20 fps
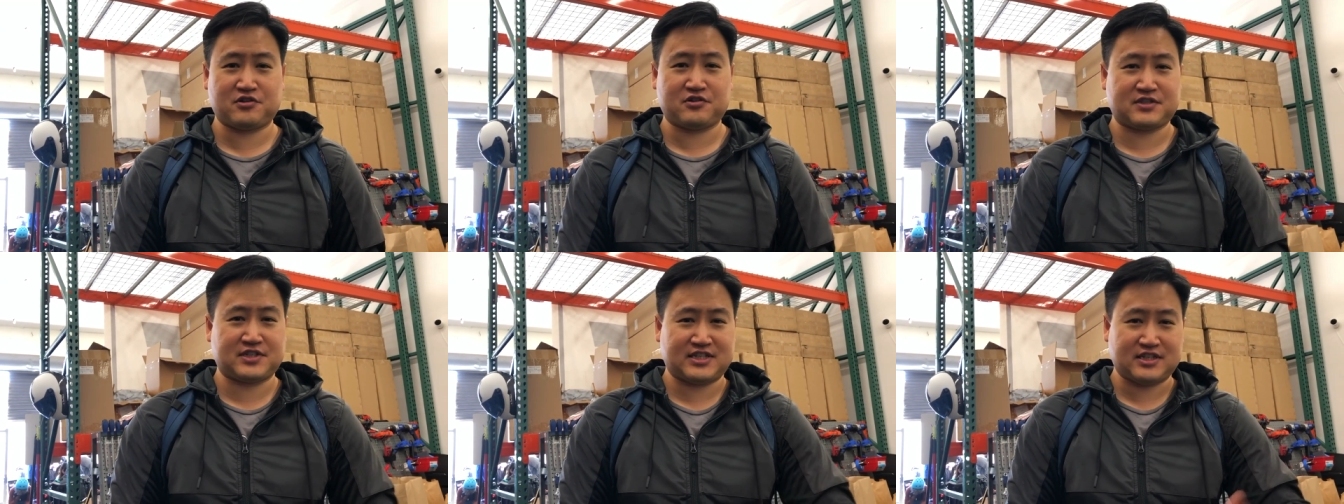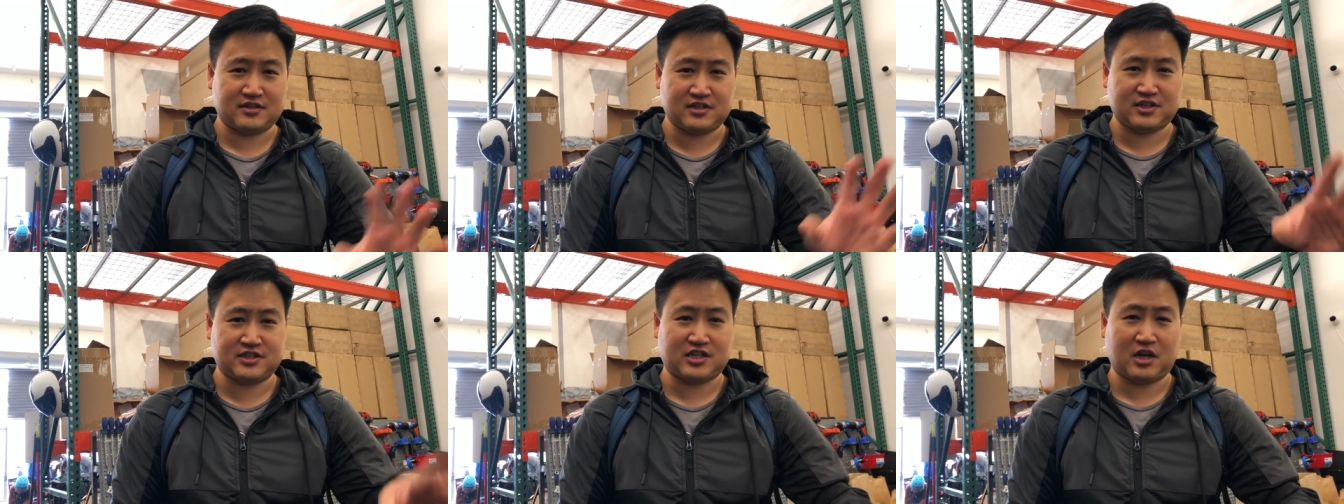
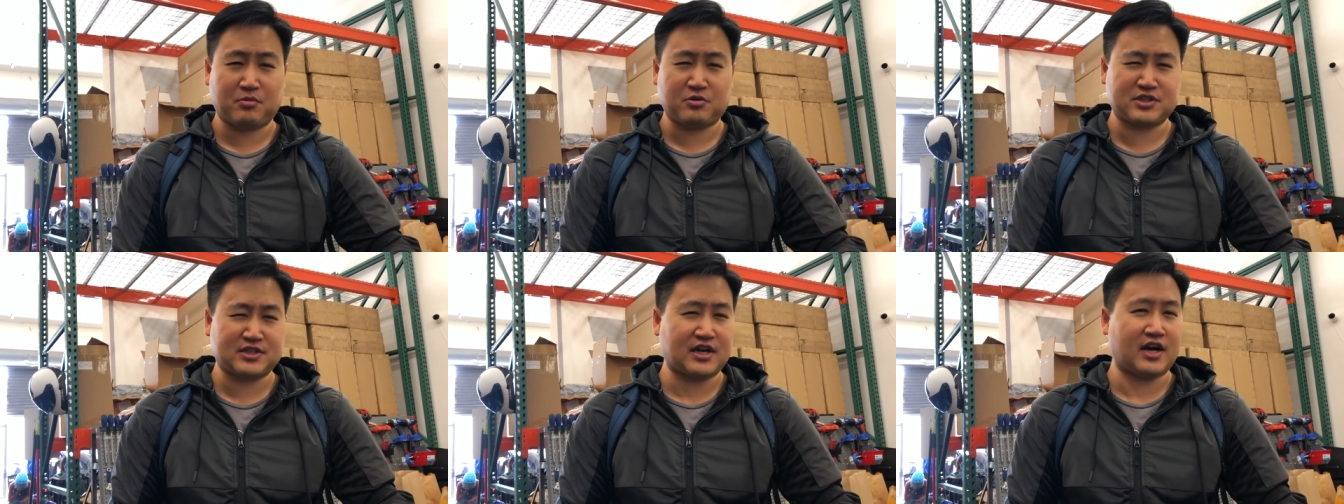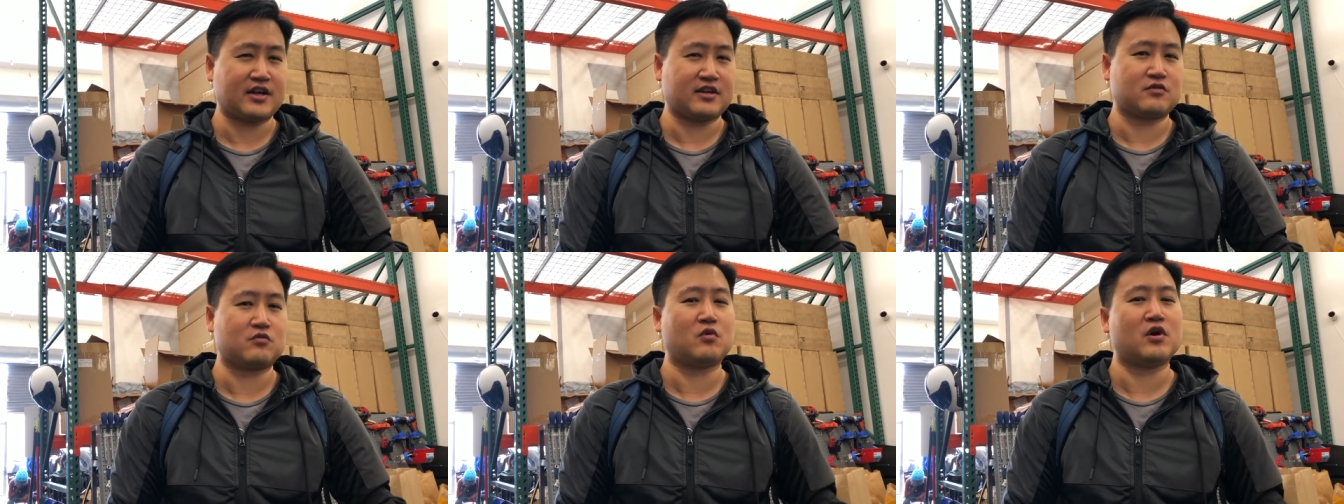the double-sided
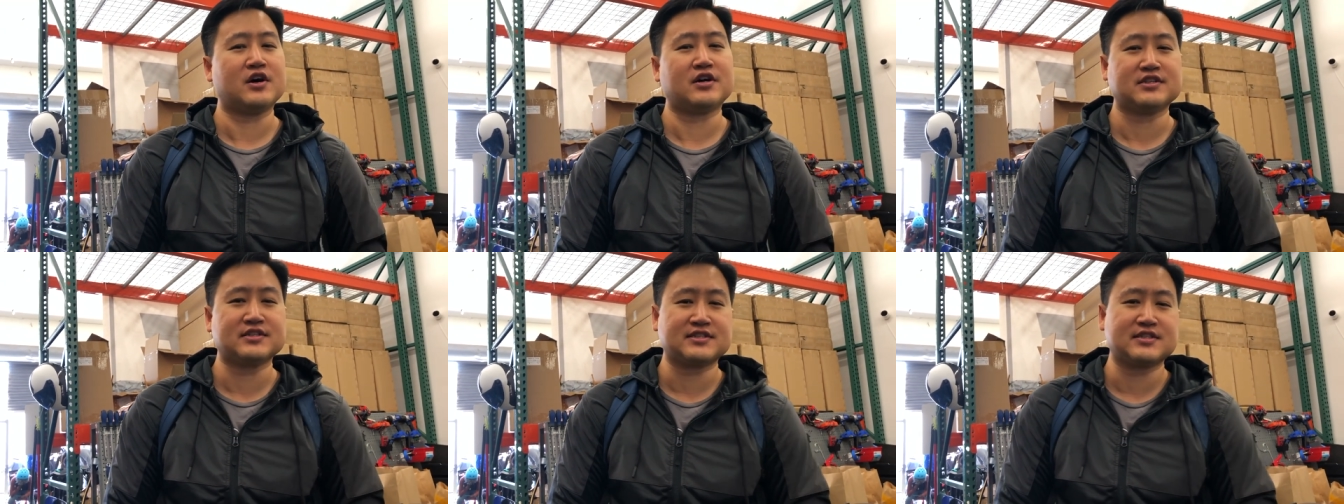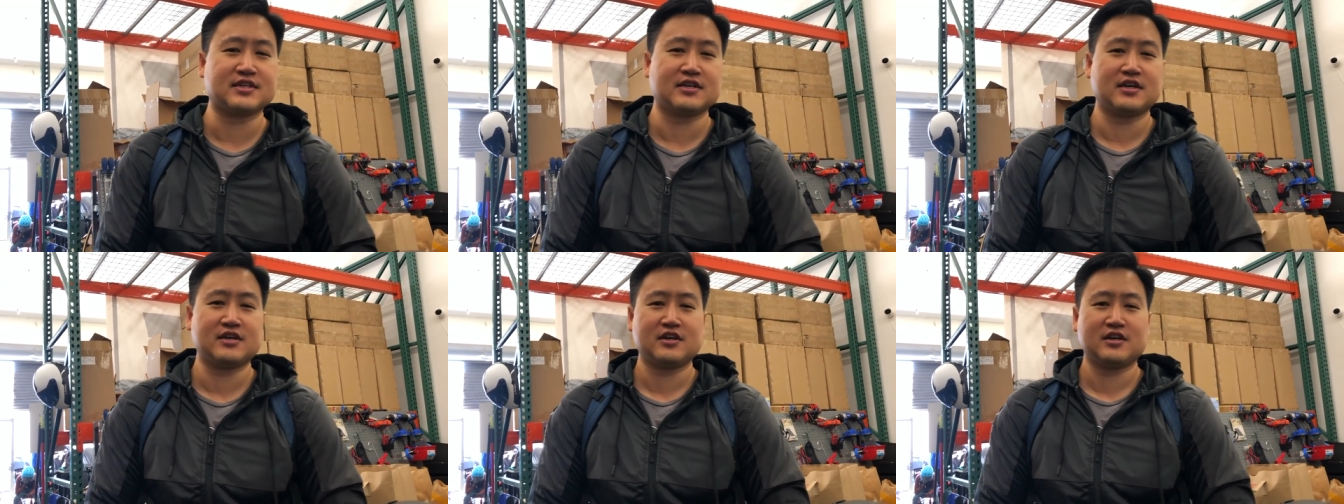ones.
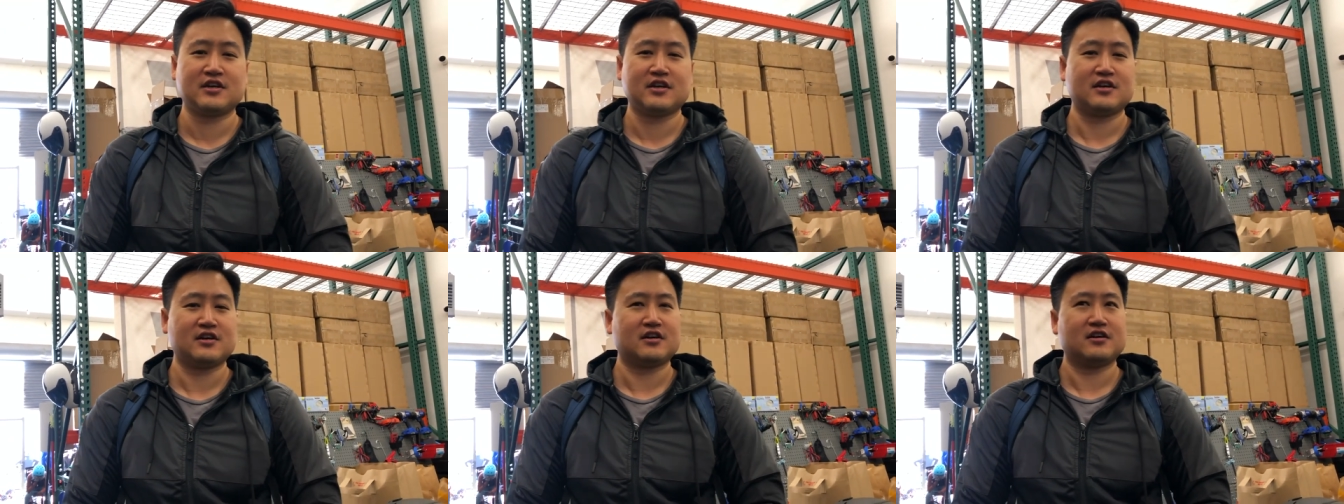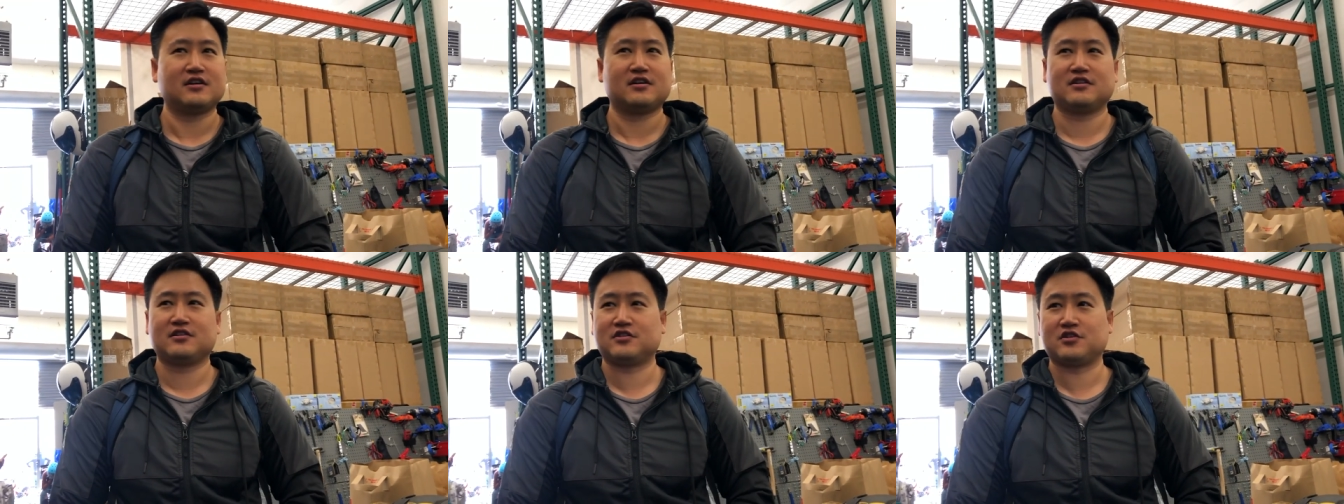
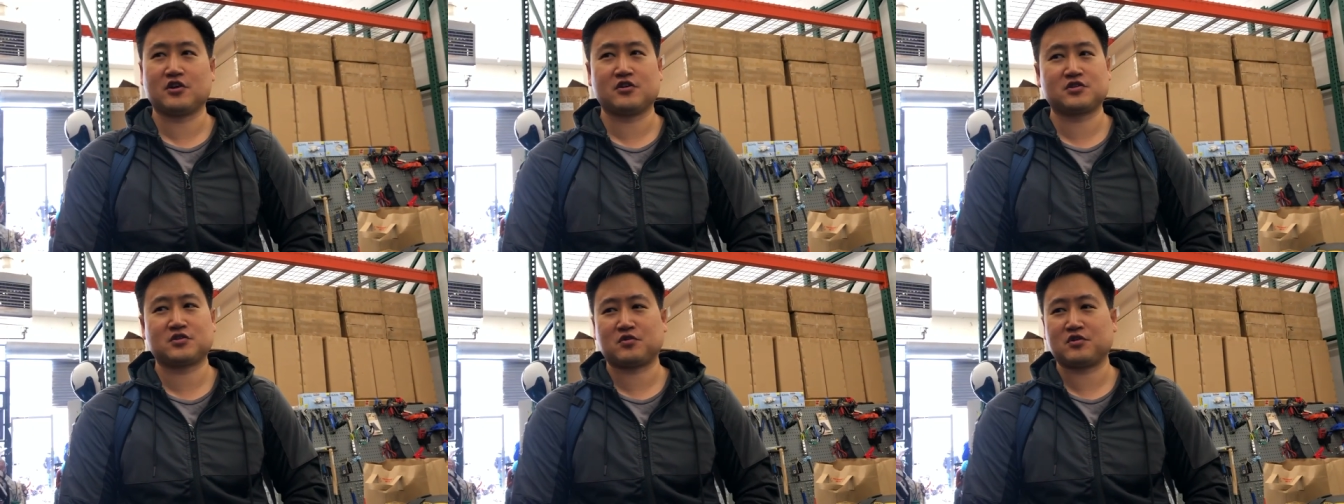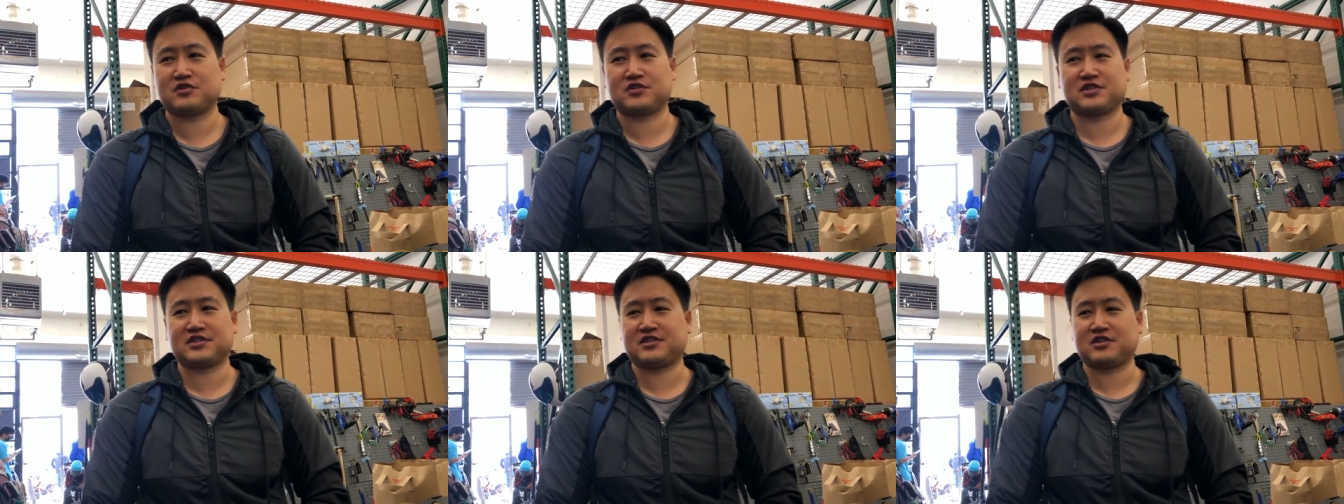Those were
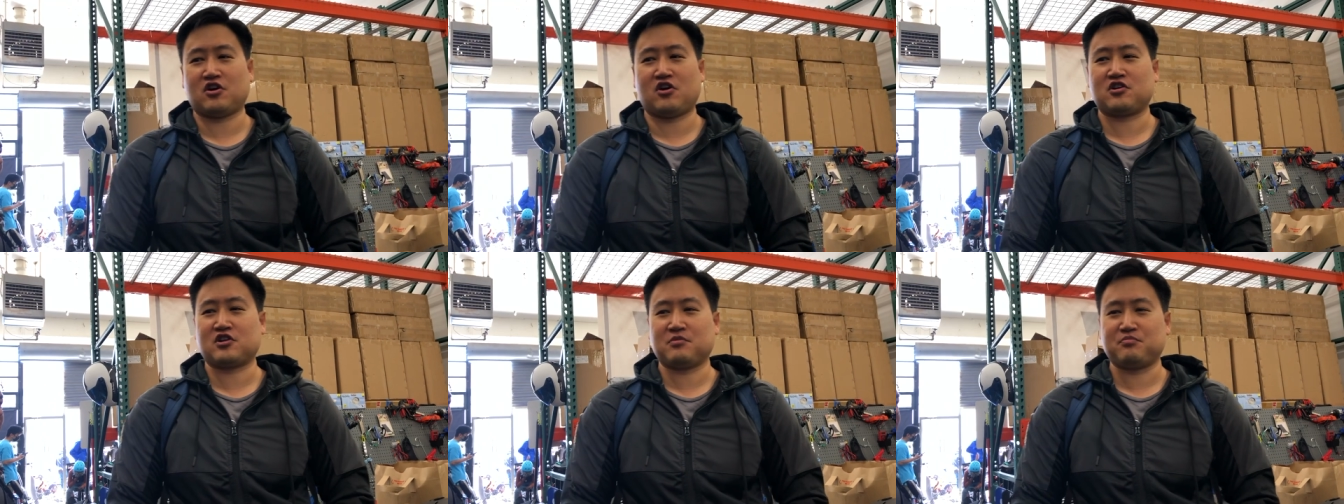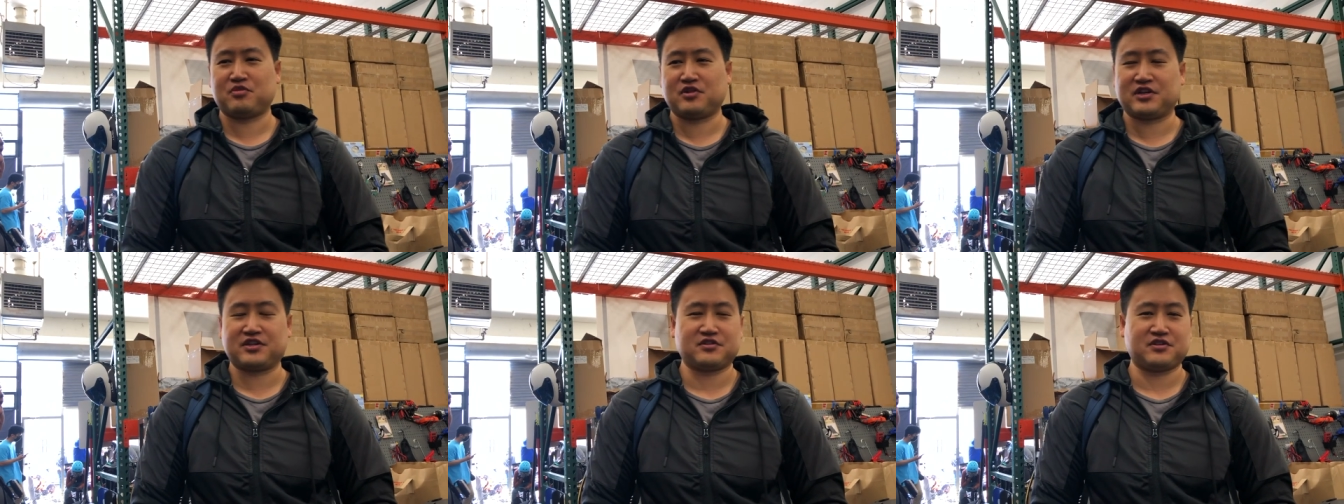just all
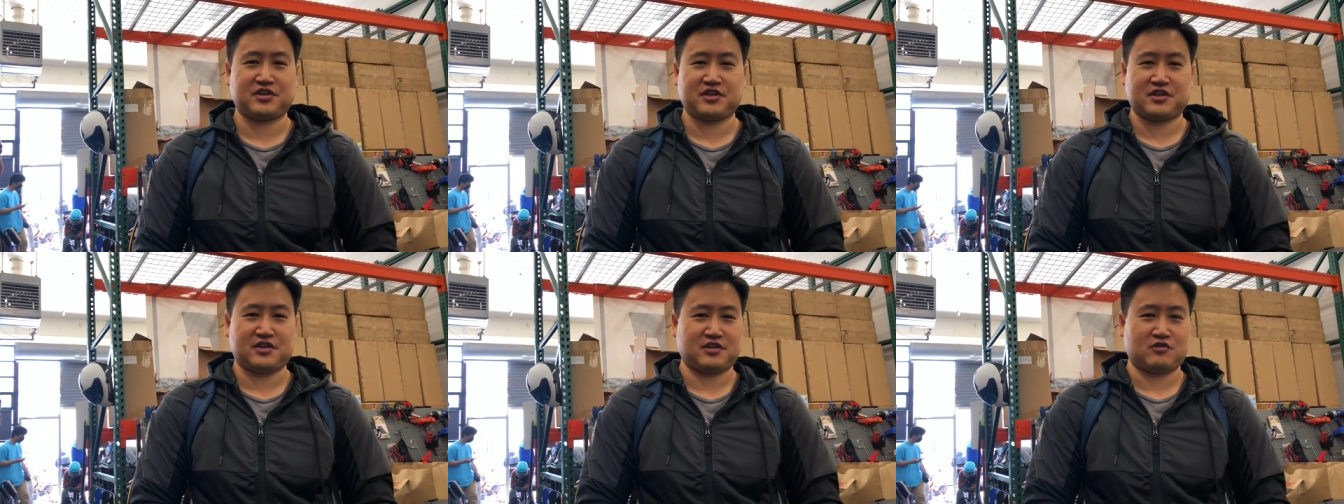completely